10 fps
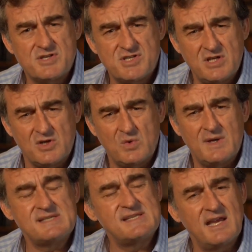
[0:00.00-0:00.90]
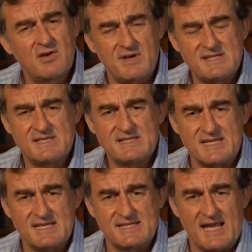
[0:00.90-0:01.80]
two is the increase in
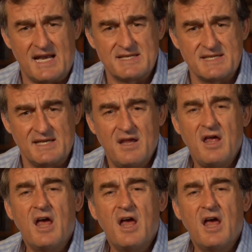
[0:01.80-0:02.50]
seasonality.